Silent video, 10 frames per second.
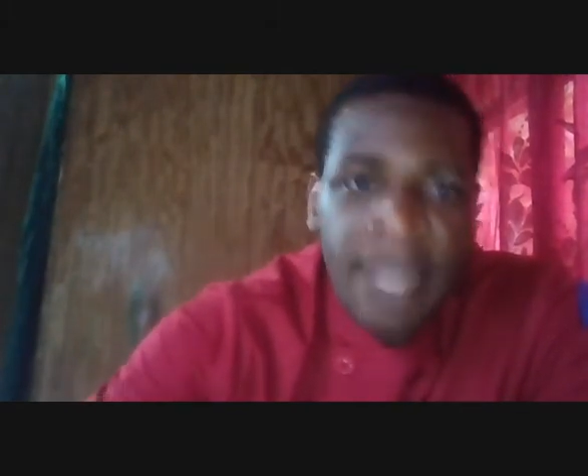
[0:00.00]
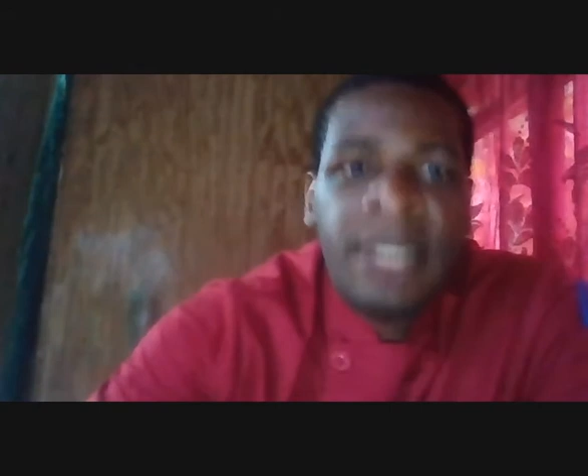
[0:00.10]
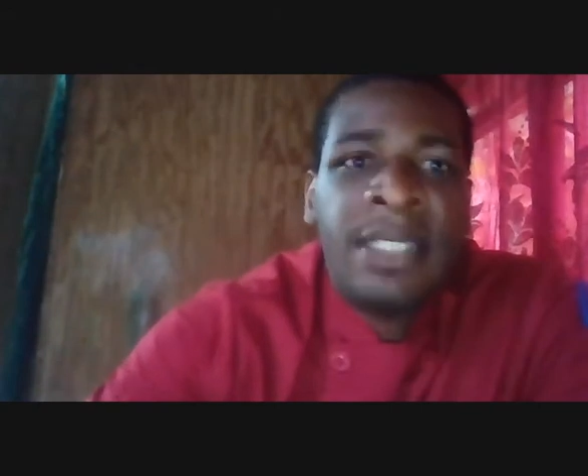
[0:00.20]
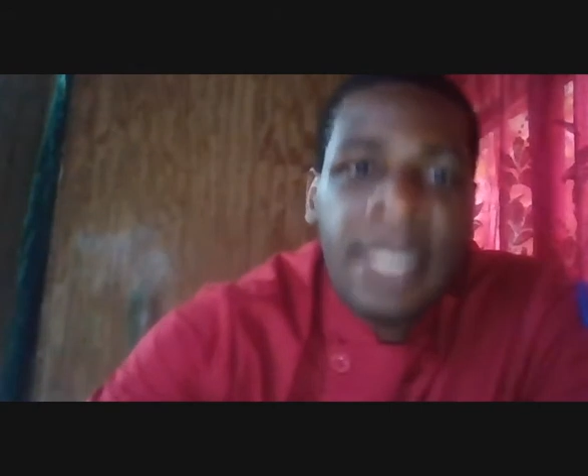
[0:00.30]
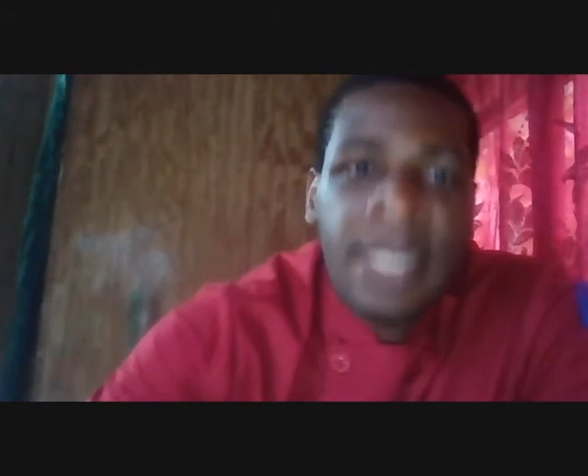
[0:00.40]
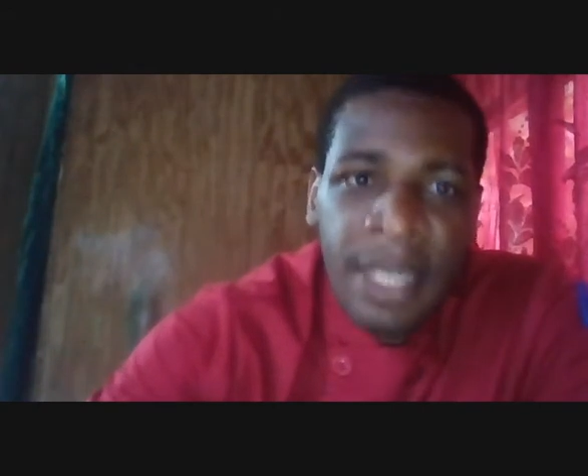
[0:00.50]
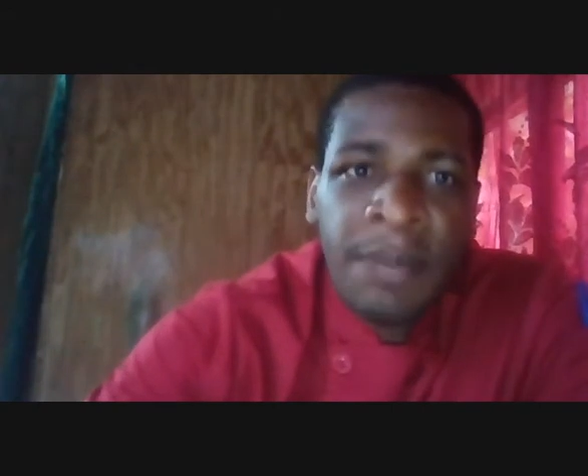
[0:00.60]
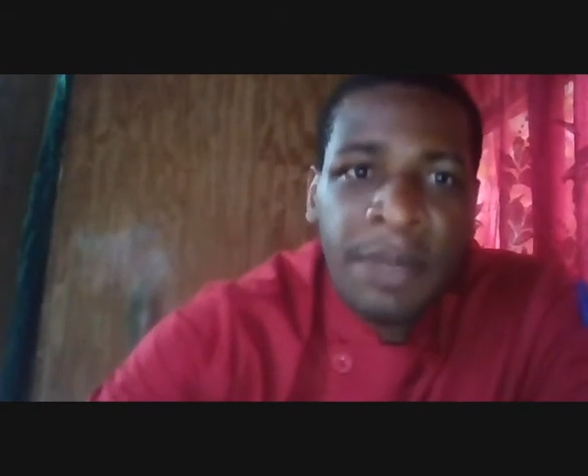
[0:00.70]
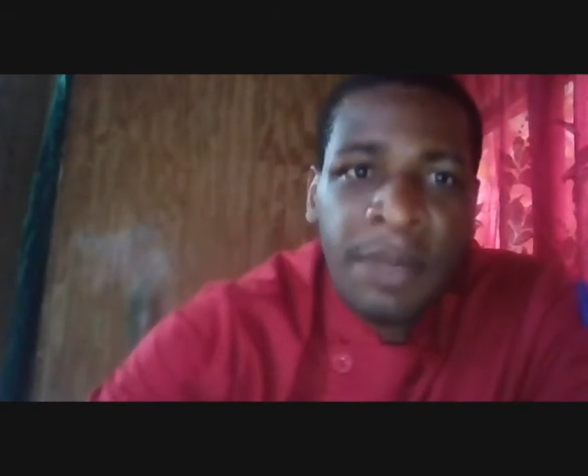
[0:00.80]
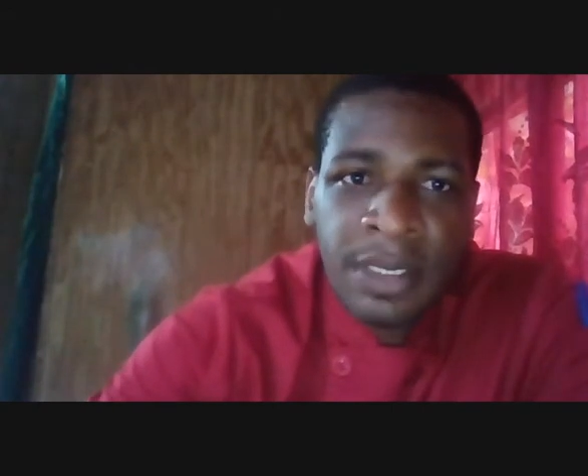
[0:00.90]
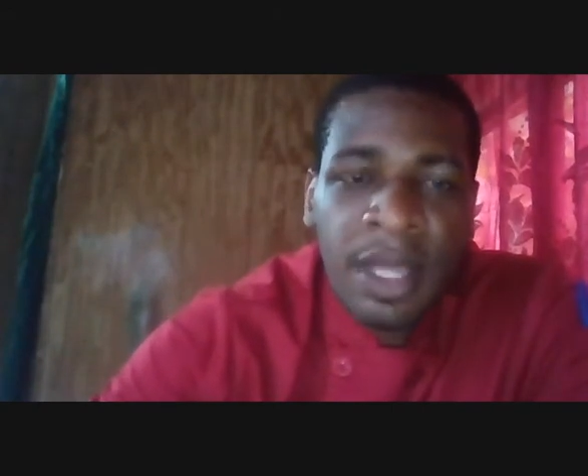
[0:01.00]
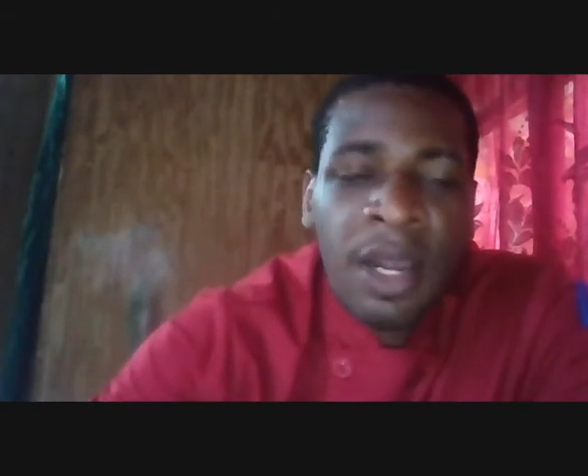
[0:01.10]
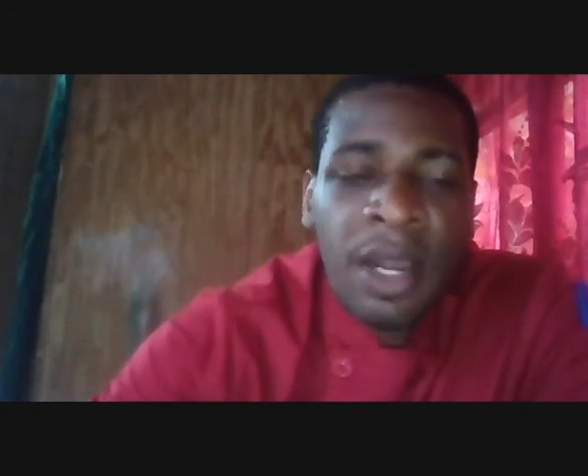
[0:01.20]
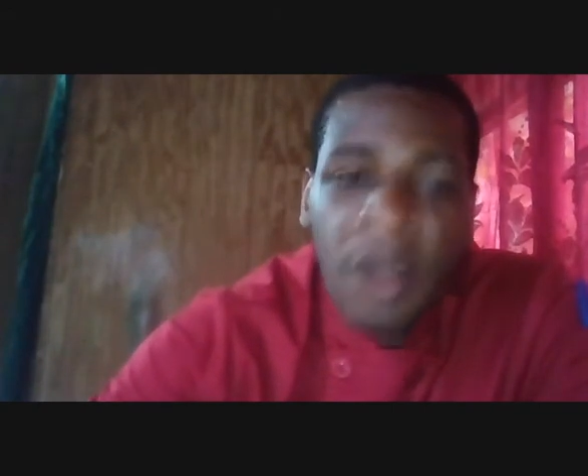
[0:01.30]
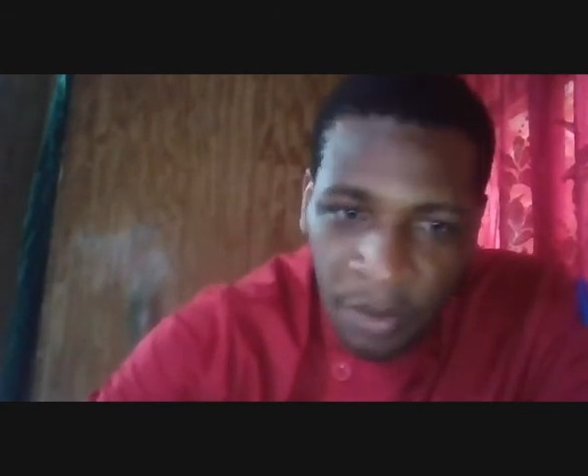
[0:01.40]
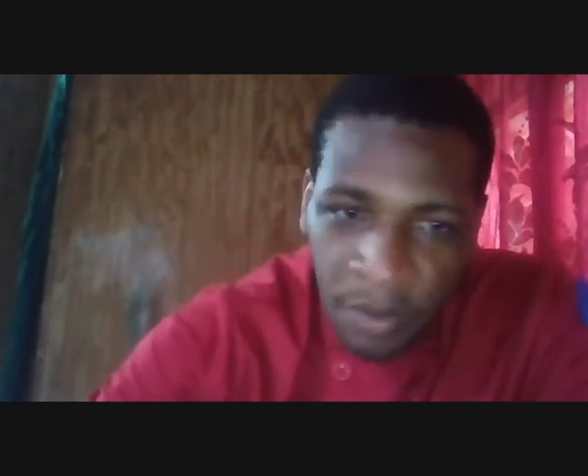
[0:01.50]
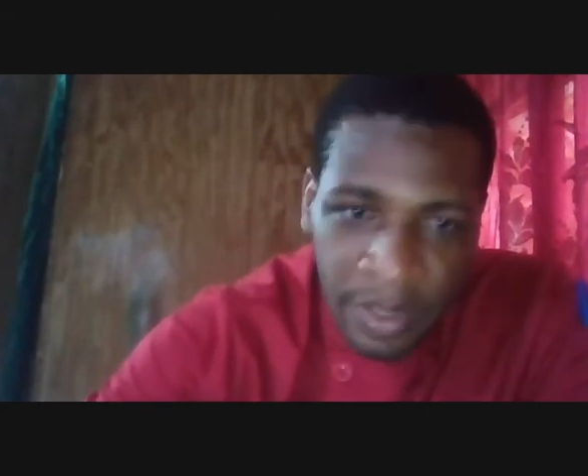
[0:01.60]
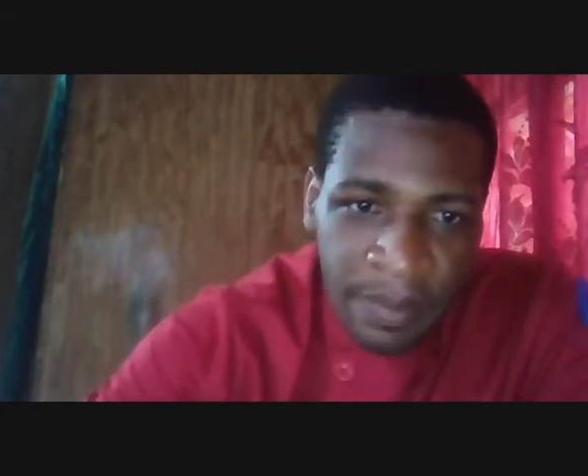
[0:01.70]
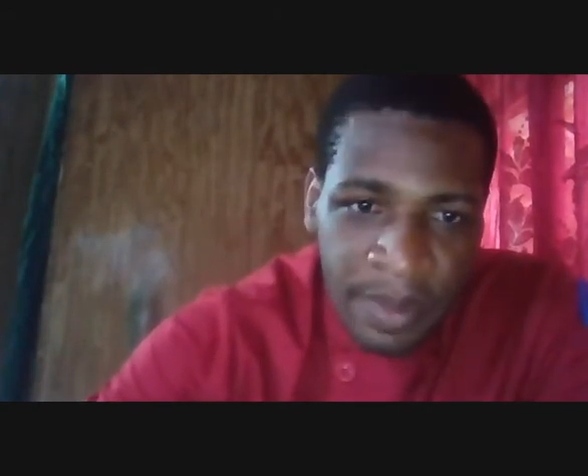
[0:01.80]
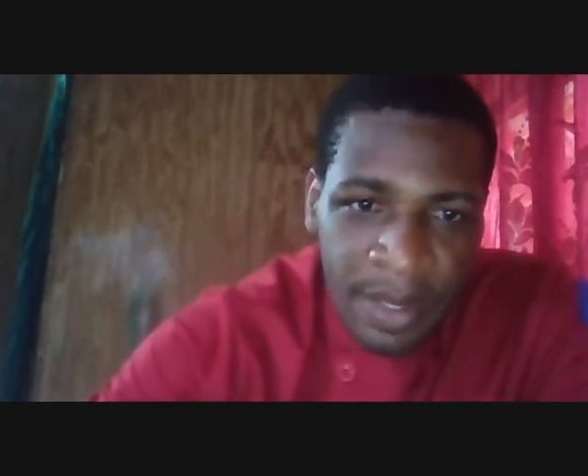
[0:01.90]
and it did help us a long
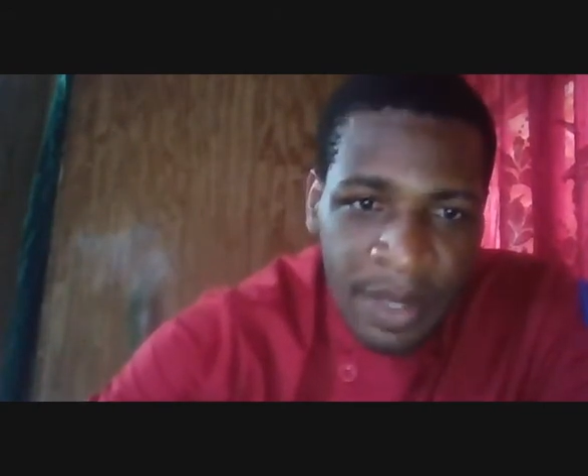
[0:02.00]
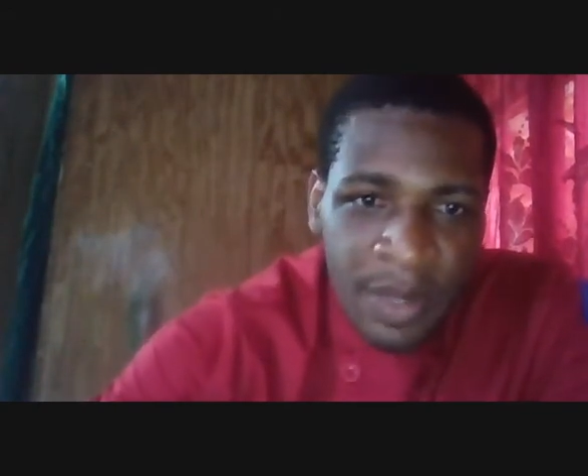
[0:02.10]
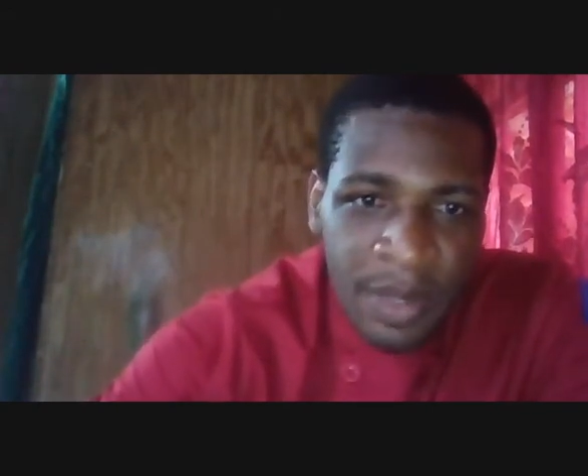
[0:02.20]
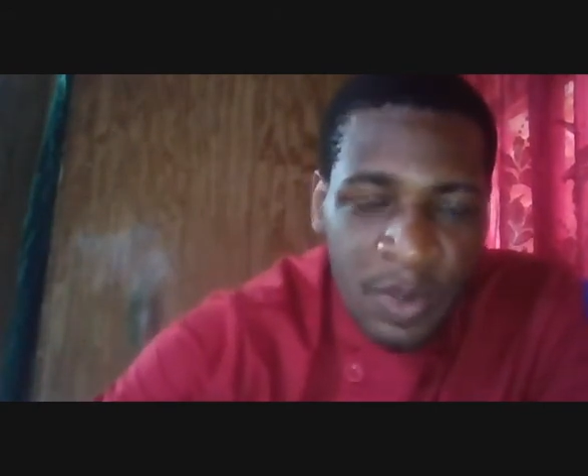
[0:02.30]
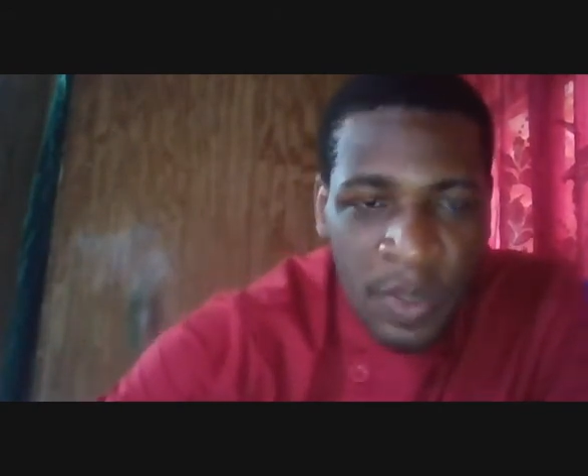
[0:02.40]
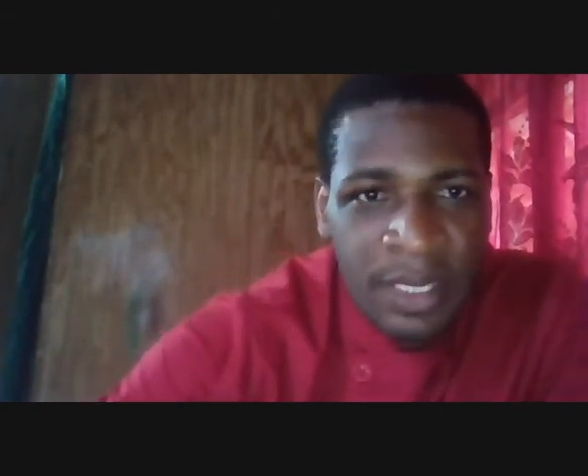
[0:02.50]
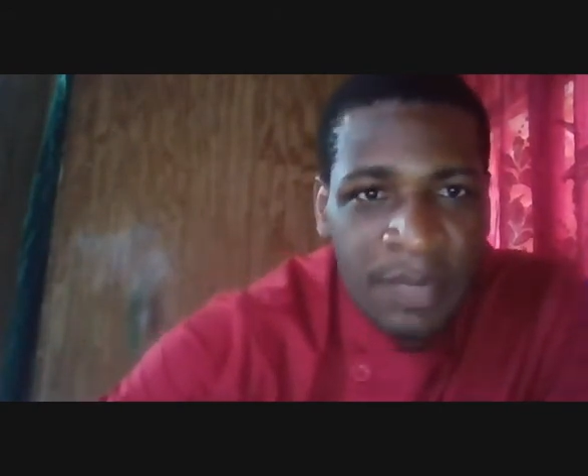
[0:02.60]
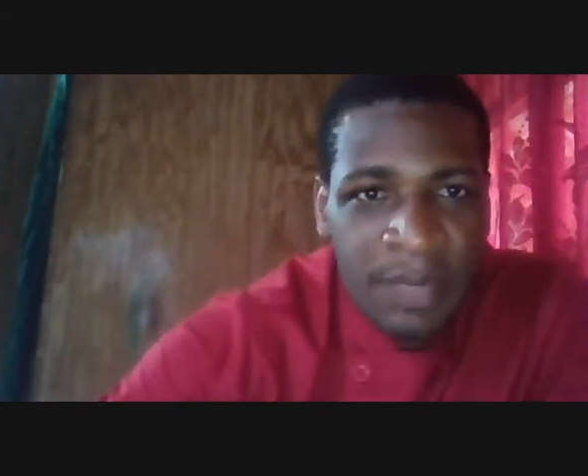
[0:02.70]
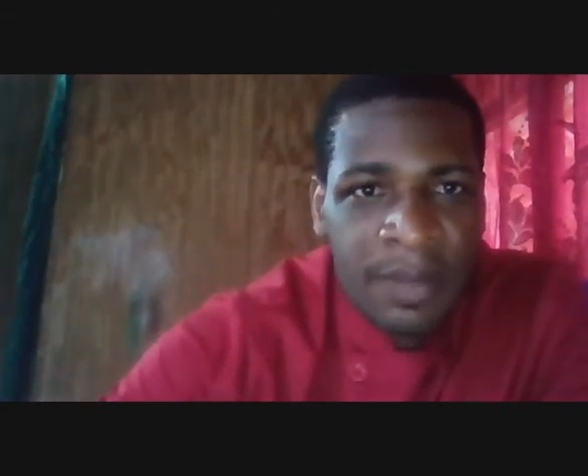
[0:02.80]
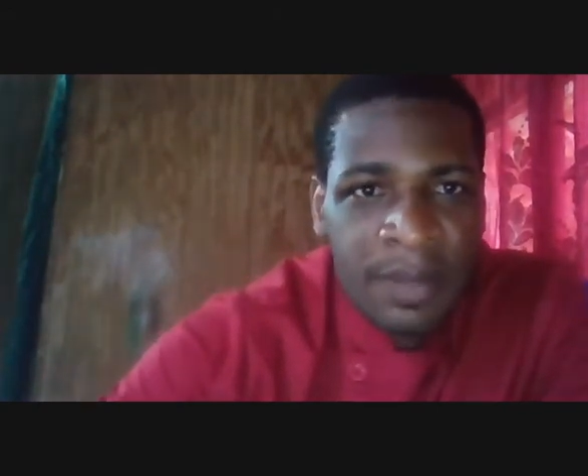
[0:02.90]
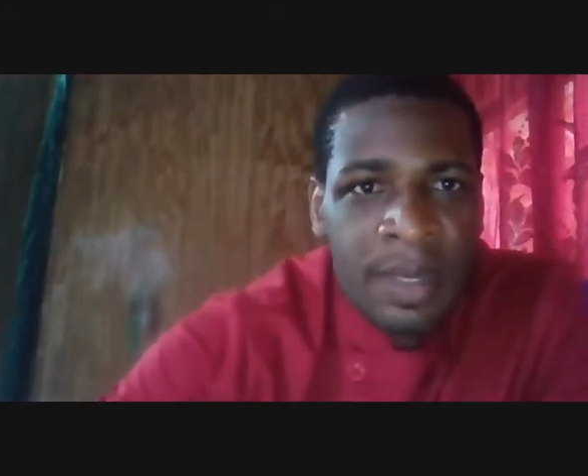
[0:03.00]
way. You understand me?